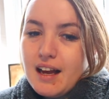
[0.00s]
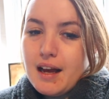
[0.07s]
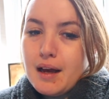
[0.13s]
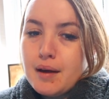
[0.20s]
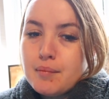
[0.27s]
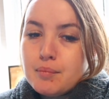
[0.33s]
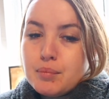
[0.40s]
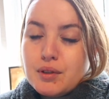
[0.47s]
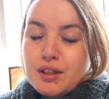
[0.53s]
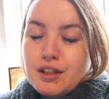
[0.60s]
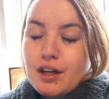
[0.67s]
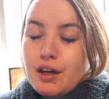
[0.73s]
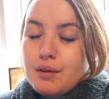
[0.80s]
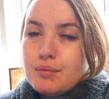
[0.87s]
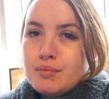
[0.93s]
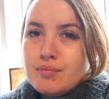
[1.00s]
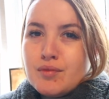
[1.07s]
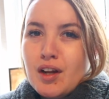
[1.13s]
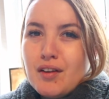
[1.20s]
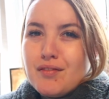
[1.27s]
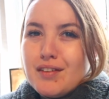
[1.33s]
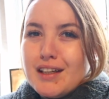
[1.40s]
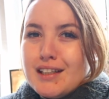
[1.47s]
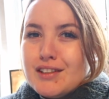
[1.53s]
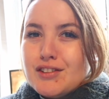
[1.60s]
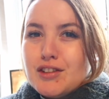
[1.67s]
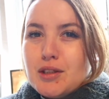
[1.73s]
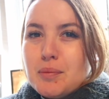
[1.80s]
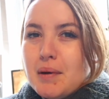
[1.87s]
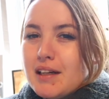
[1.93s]
um, but you know, not feeling
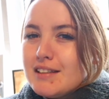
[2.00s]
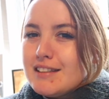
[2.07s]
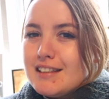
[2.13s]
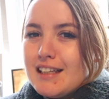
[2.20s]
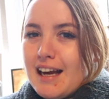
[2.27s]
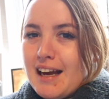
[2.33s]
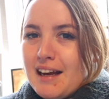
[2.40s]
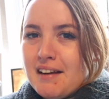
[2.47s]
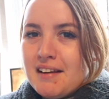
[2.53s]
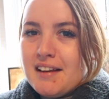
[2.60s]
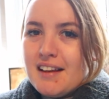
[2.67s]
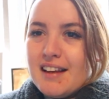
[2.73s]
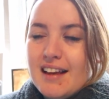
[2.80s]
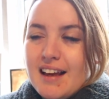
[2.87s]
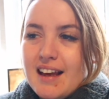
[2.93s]
too bad today.